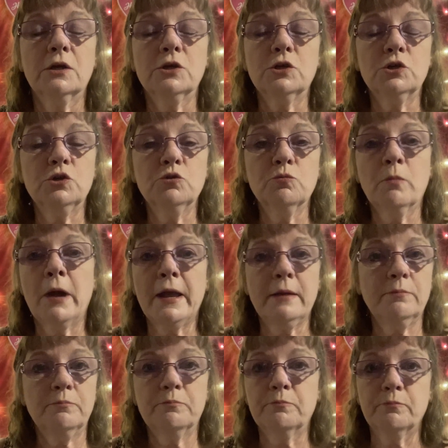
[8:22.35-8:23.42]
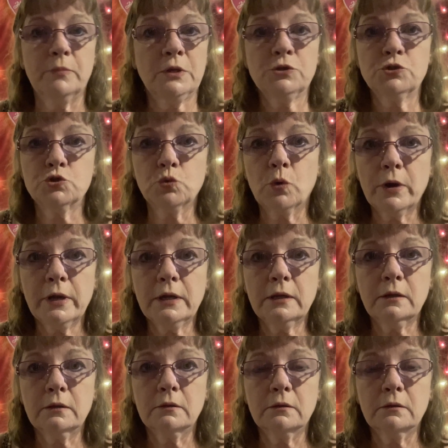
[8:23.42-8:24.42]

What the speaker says: you might enjoy